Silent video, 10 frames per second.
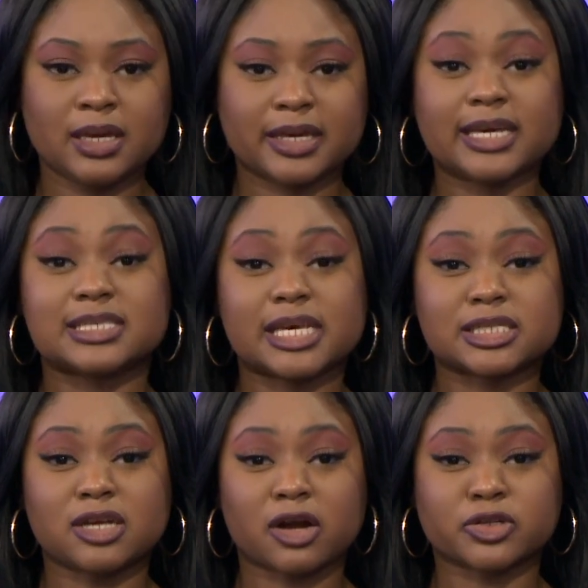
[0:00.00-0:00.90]
King says
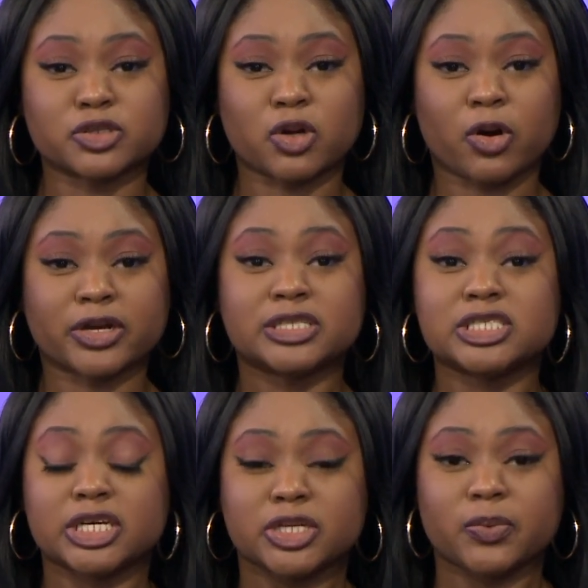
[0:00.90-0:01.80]
doctors are
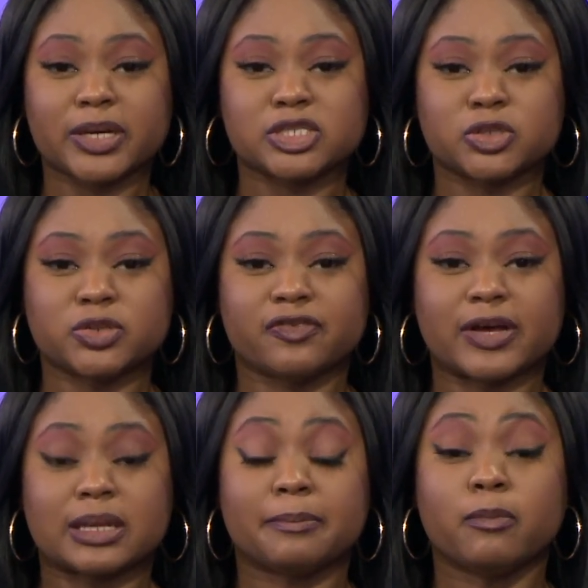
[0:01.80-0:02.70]
continuing to
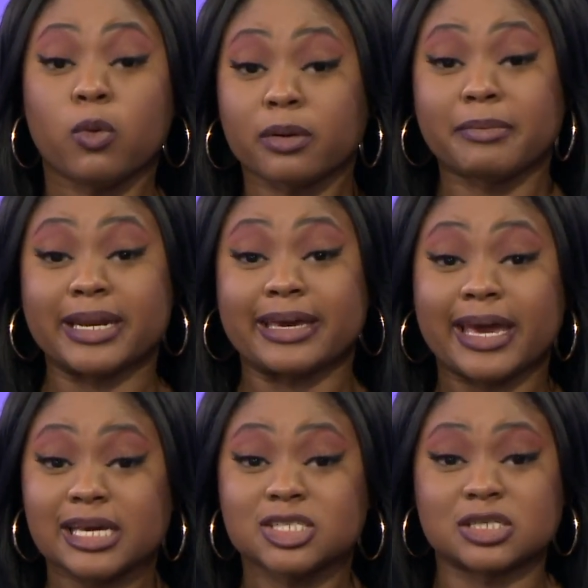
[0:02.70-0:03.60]
develop more
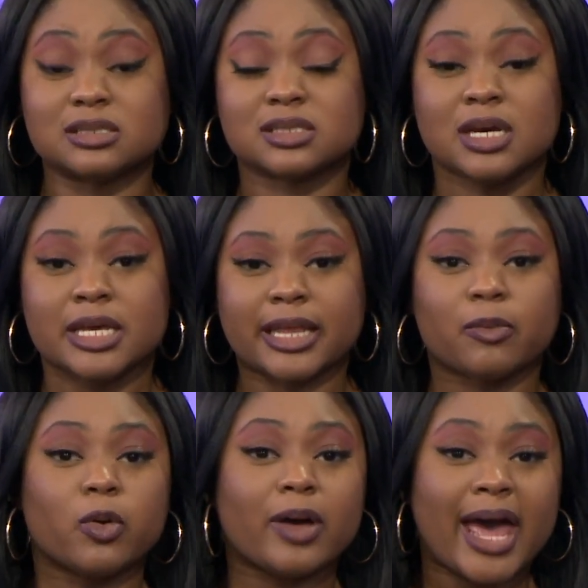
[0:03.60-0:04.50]
medications that
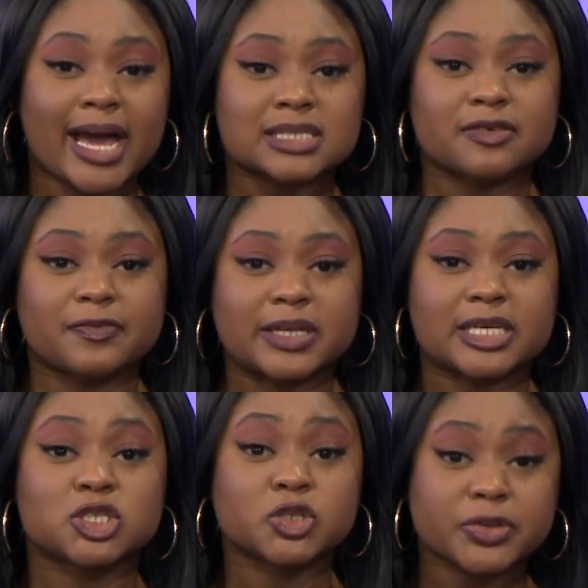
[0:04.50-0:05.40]
will actively
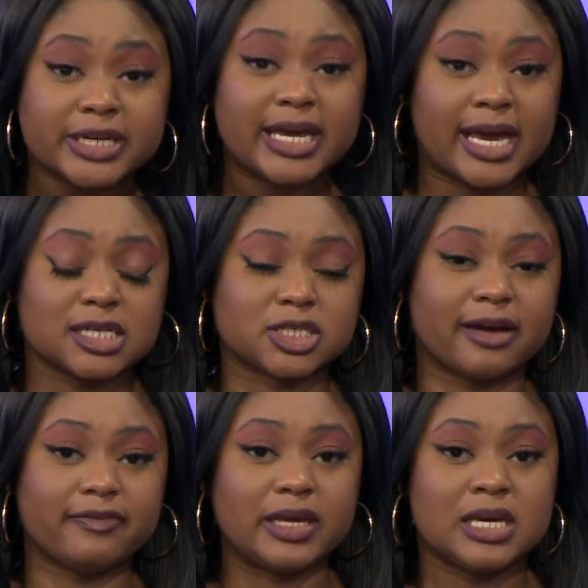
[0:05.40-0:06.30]
treat
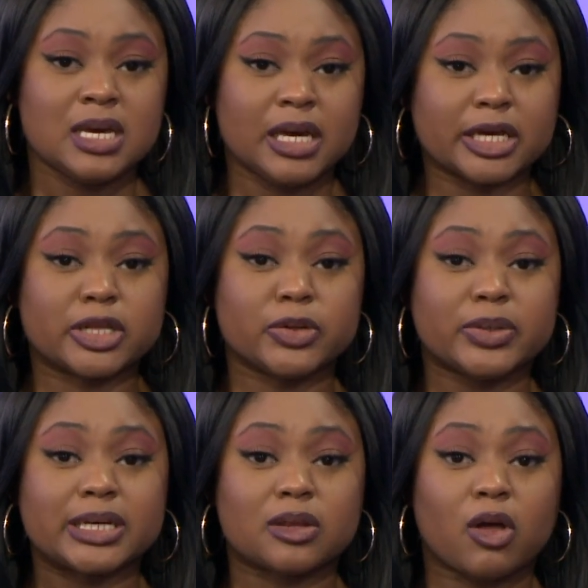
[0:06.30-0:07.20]
HIV,
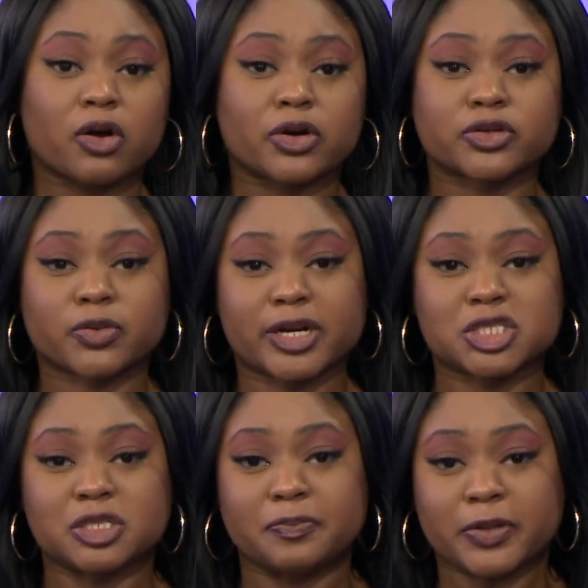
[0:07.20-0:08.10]
including longer
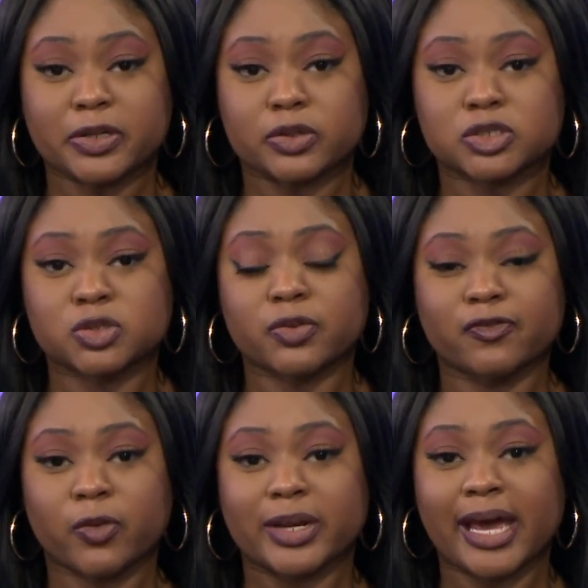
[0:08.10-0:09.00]
duration pills to
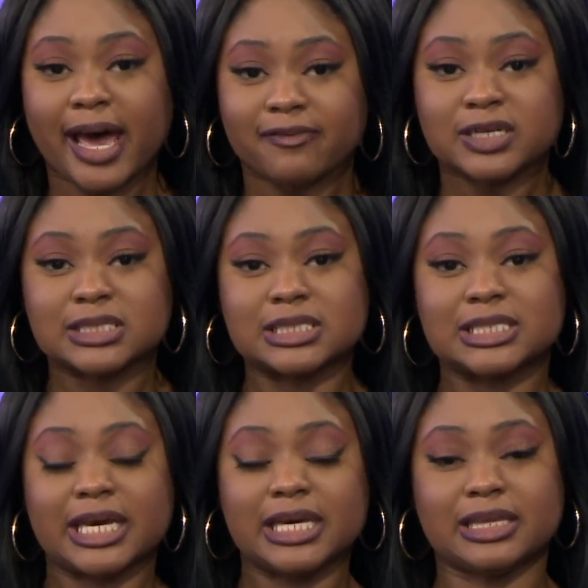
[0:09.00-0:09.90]
avoid having to
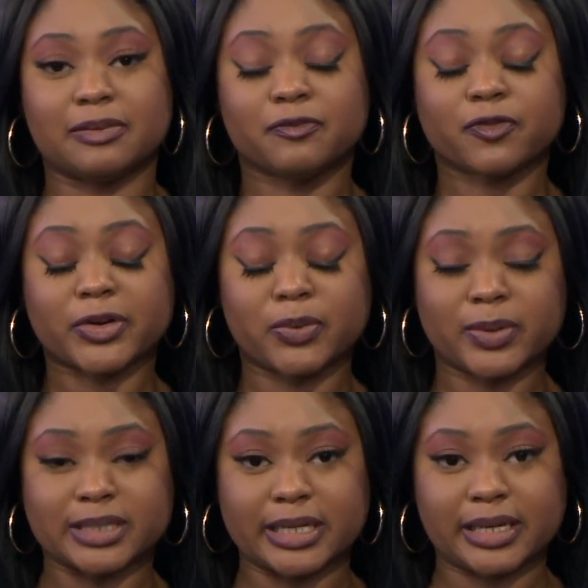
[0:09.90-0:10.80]
take them
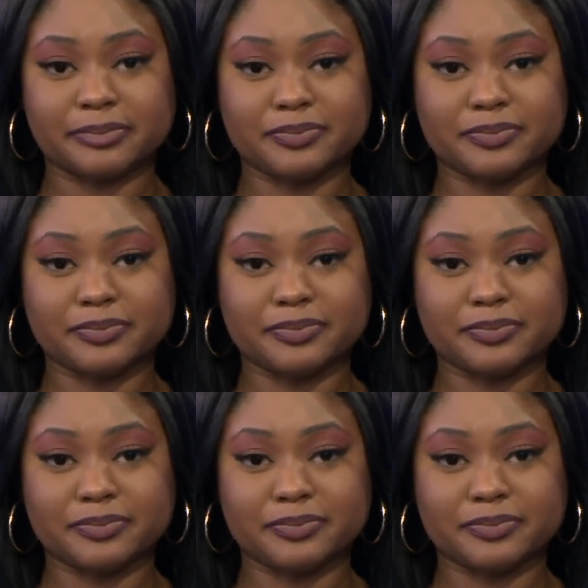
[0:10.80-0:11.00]
frequently.